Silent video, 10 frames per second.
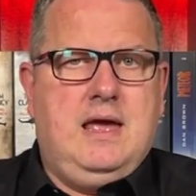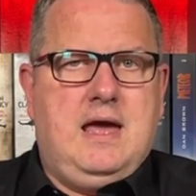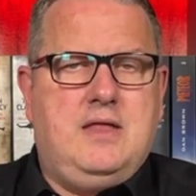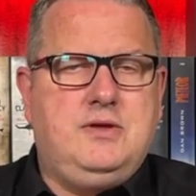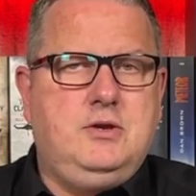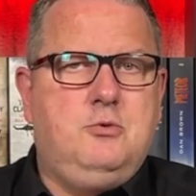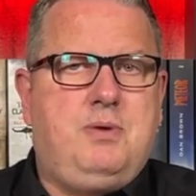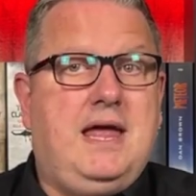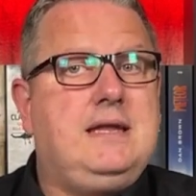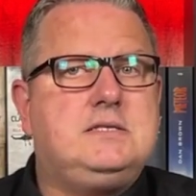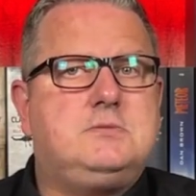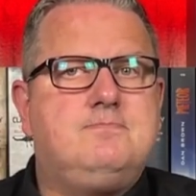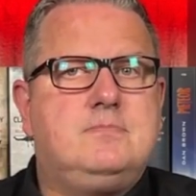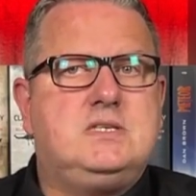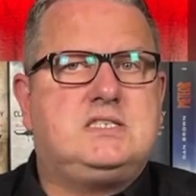And the new plan is
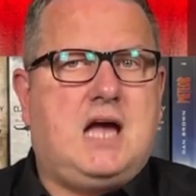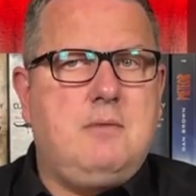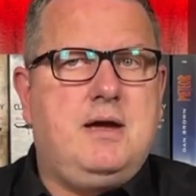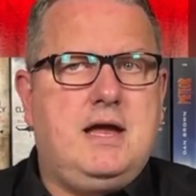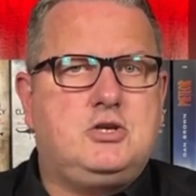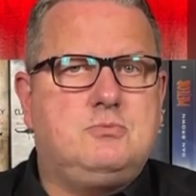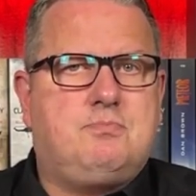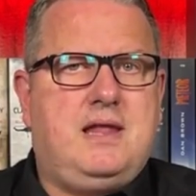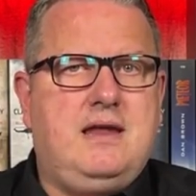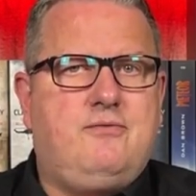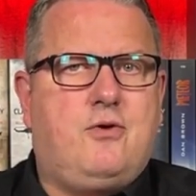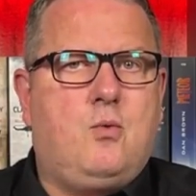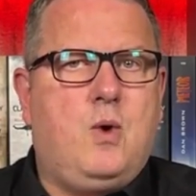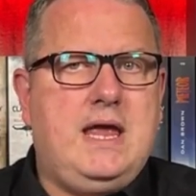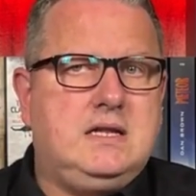Cyber Action Plan for
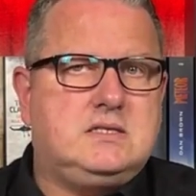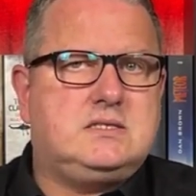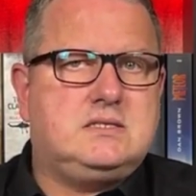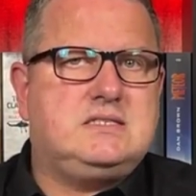Wales